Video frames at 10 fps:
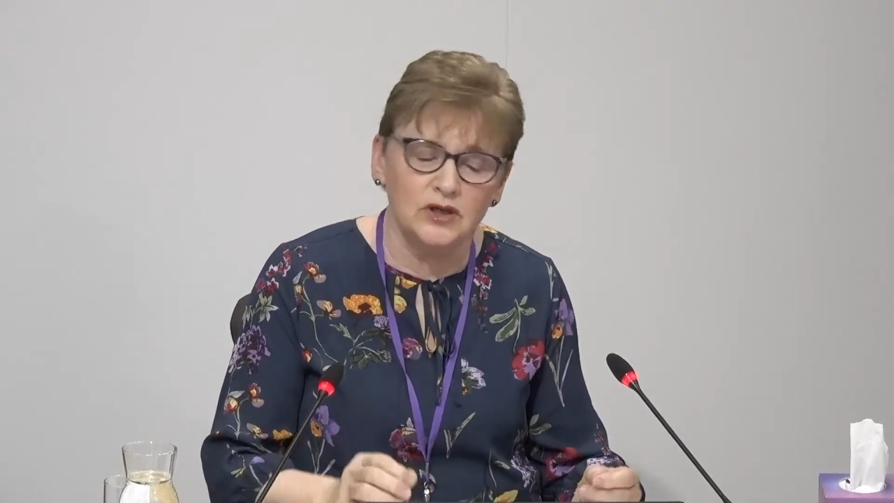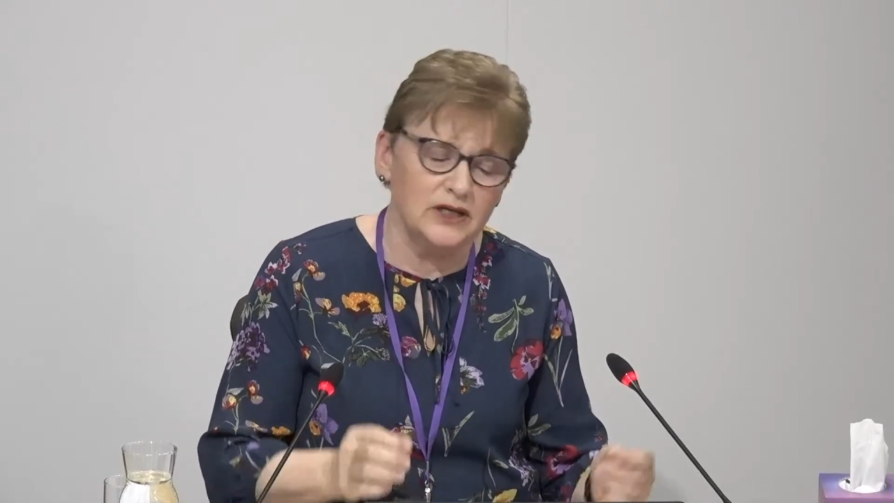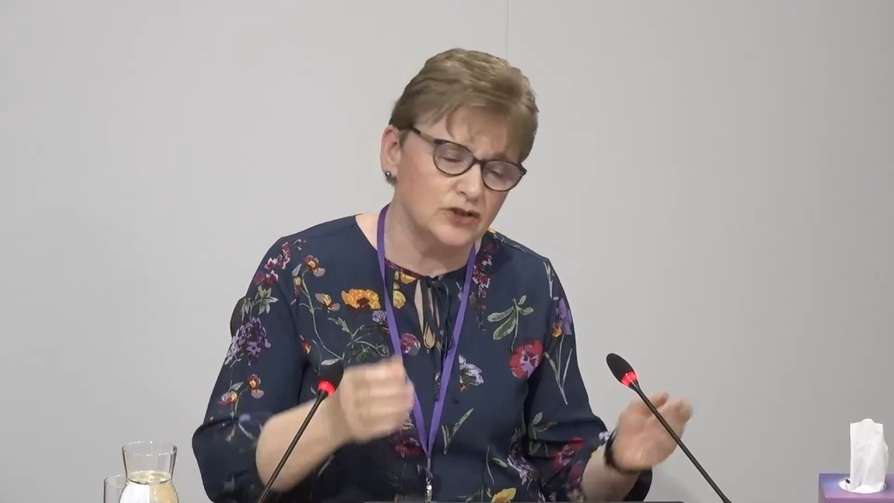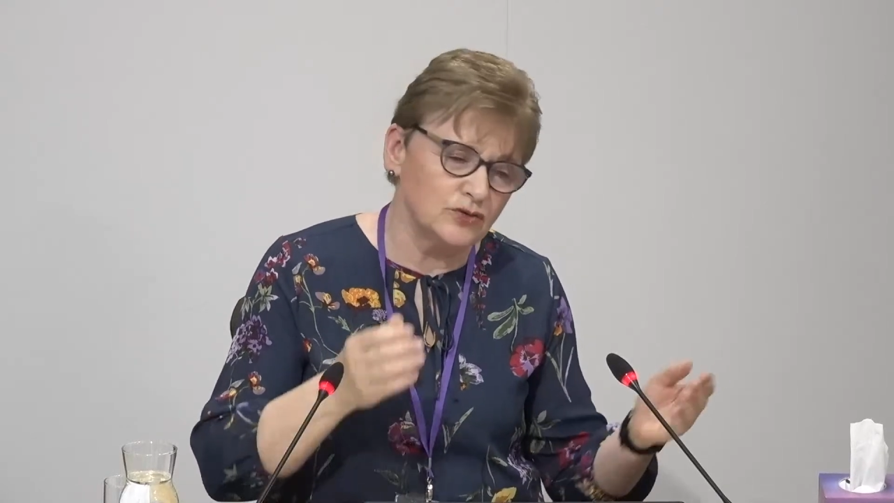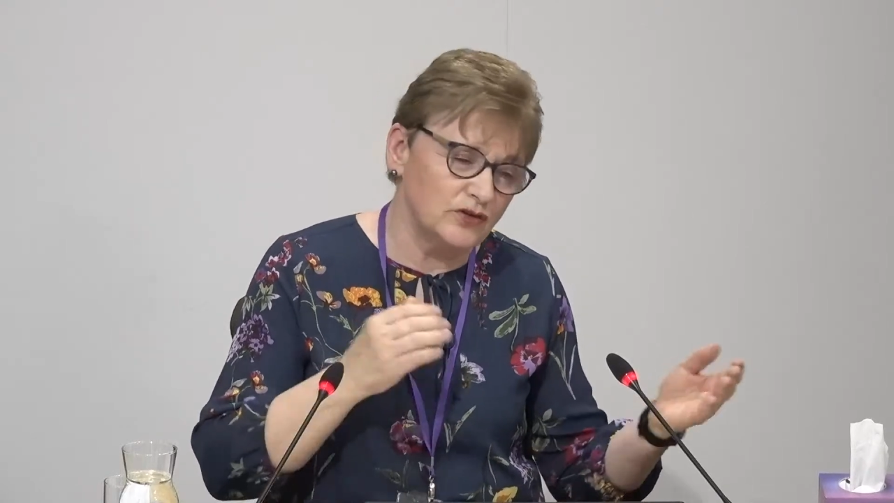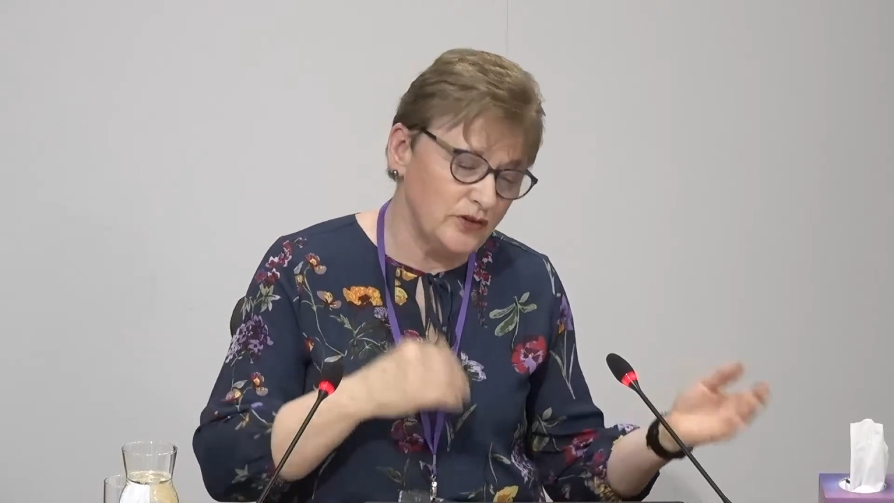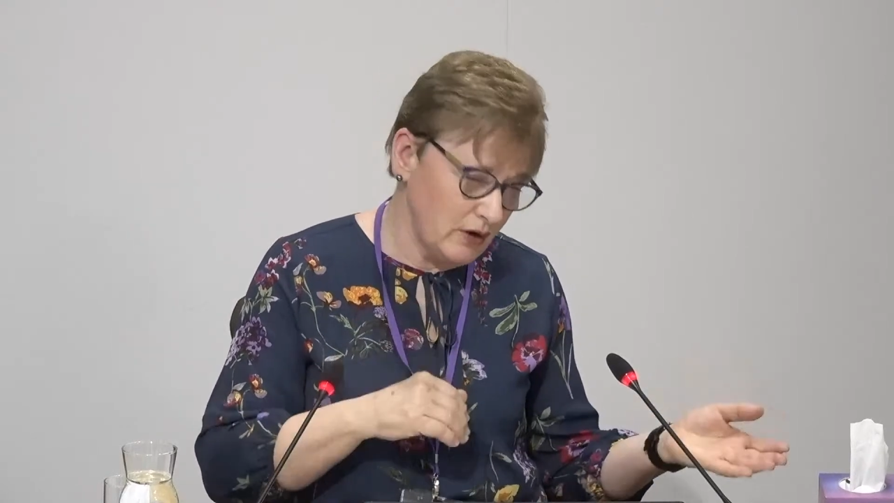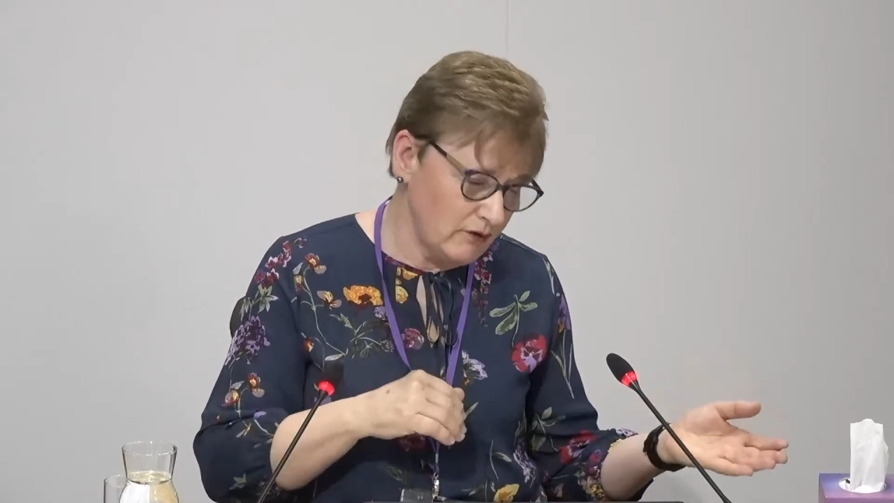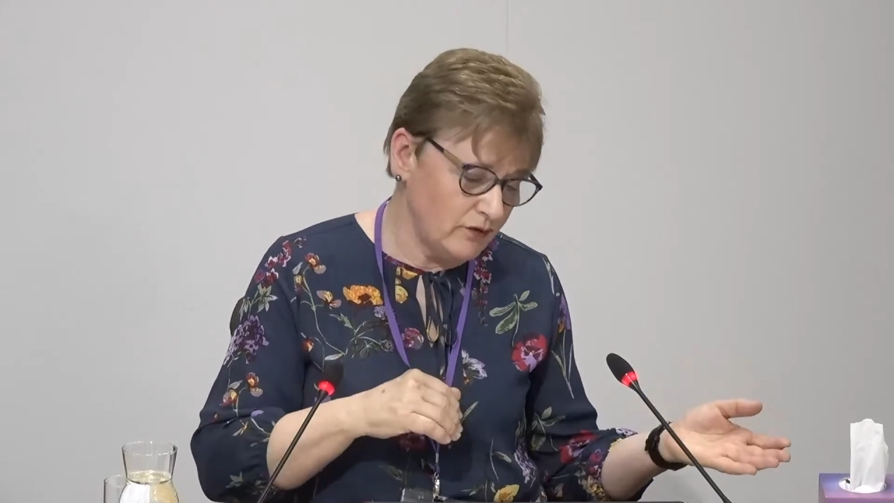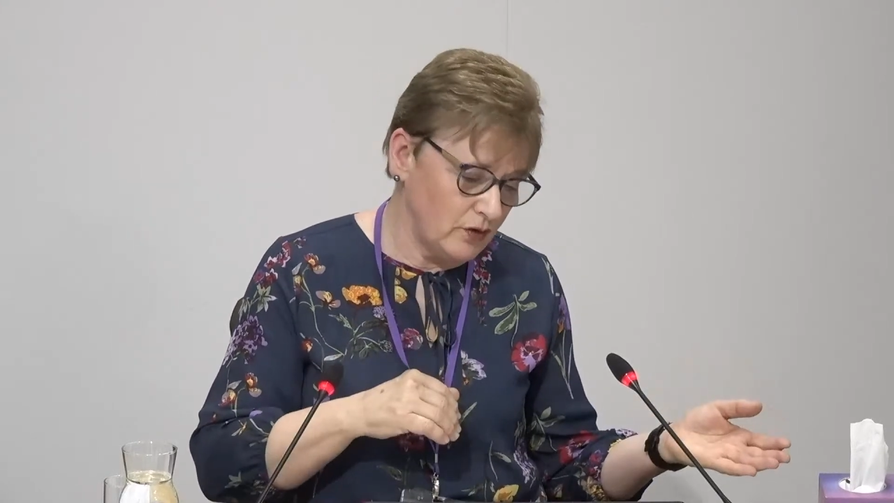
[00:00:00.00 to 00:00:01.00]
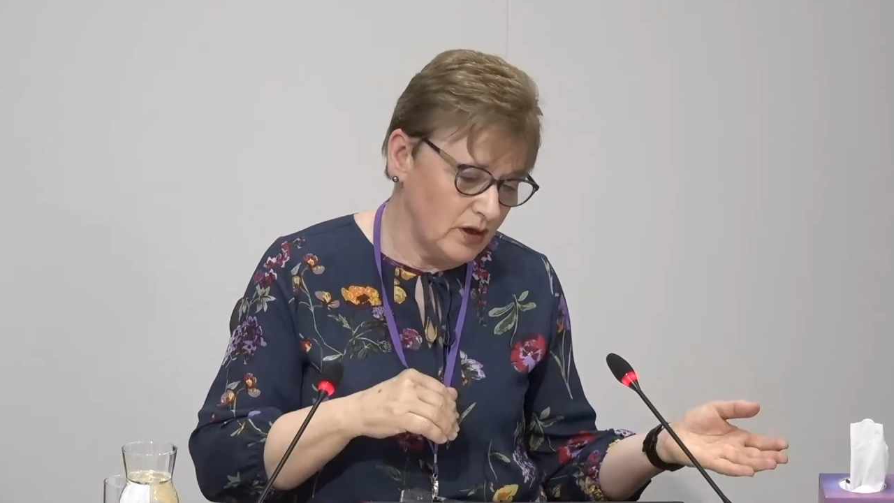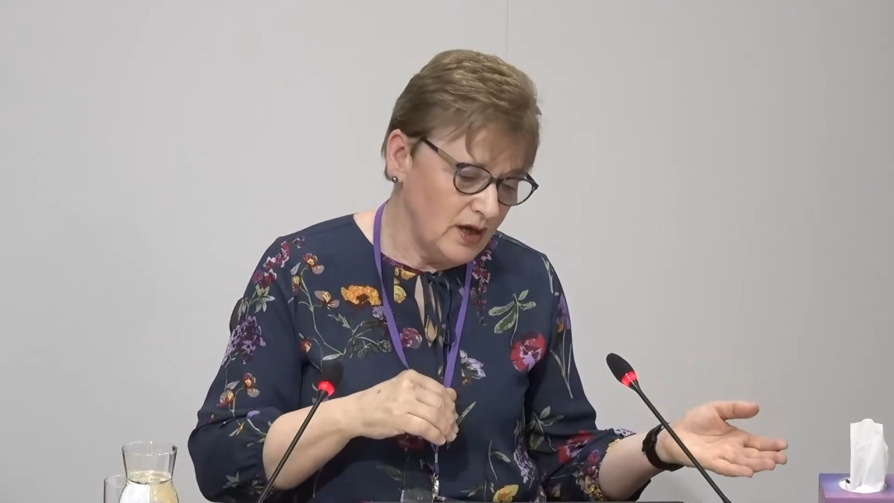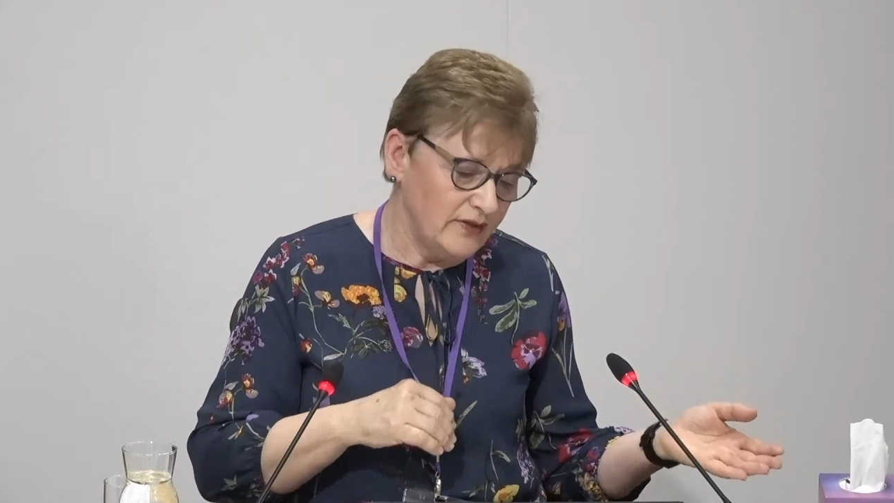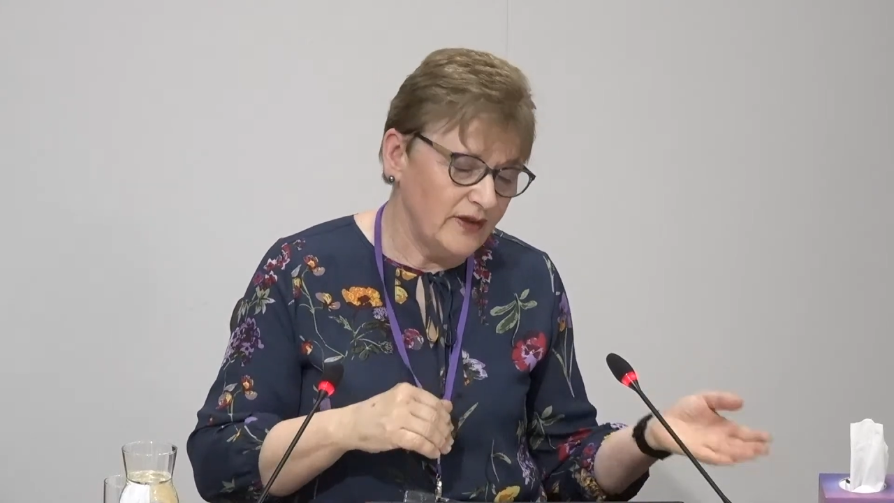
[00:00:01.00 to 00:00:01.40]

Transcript: And so therefore, that